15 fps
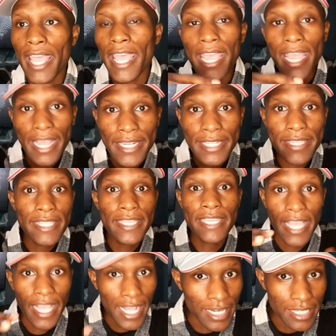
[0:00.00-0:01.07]
Anything
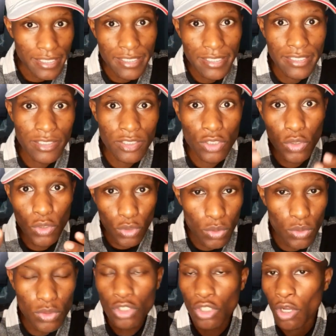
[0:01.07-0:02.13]
else to
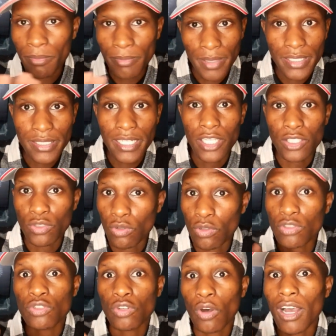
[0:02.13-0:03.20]
you don't matter. You
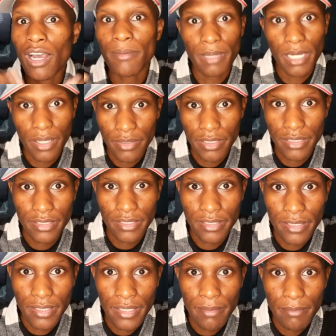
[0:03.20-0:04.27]
don't talk about it
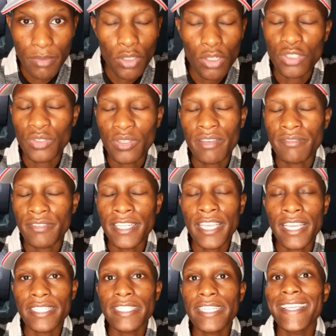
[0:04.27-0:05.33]
because you haven't
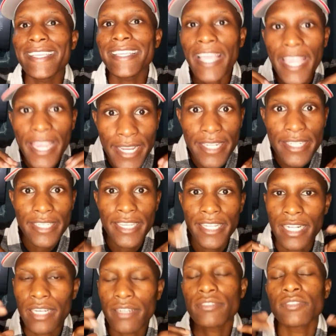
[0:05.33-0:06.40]
yet gained
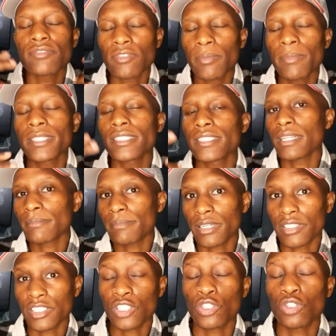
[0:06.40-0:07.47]
enough information about
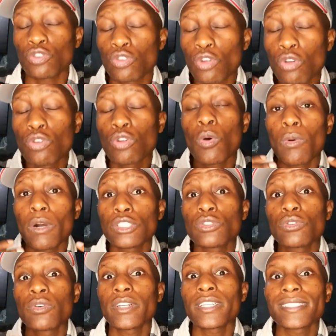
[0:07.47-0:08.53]
it. You don't know what you're
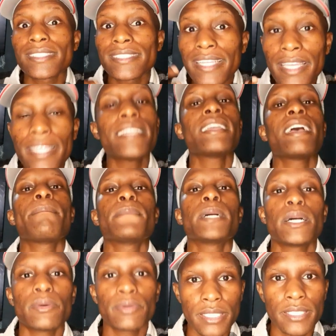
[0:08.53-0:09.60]
gonna say
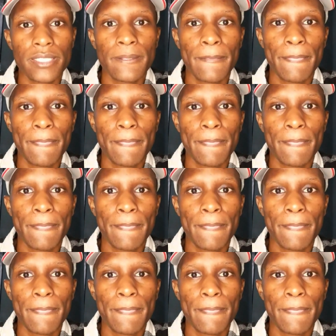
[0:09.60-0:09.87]
about it,